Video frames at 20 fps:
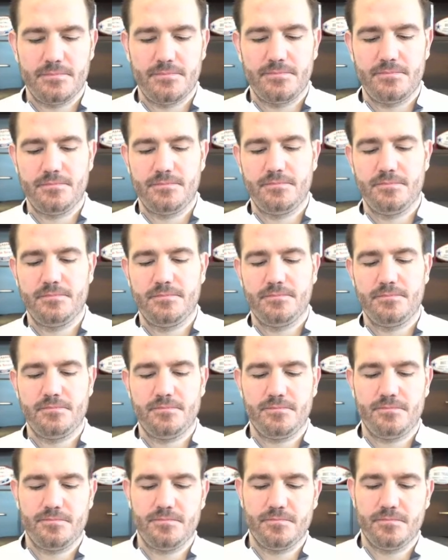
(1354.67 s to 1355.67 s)

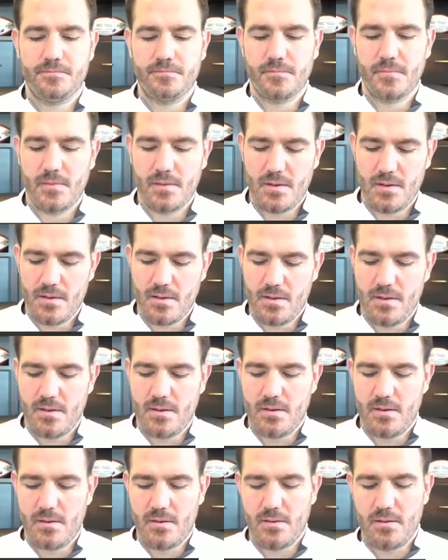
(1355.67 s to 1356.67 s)

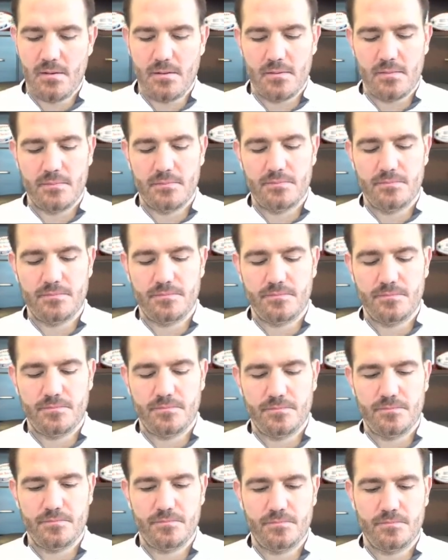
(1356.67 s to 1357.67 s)

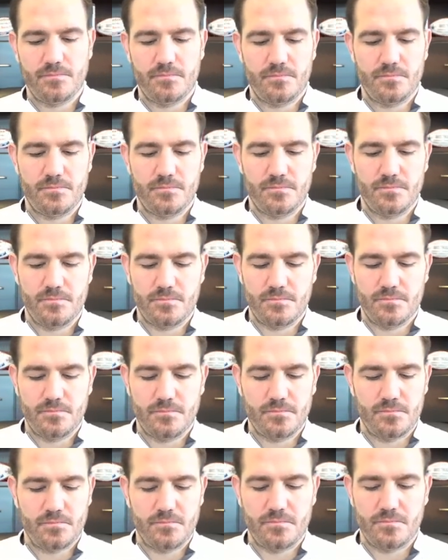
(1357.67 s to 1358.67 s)

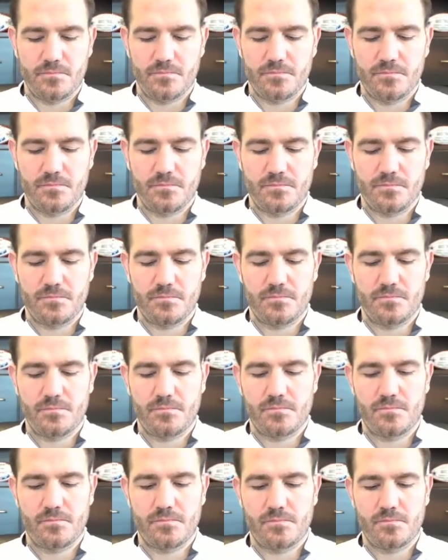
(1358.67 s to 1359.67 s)

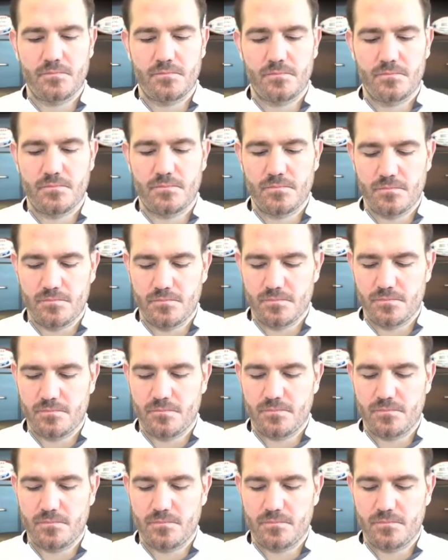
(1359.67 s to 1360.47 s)
[no speech]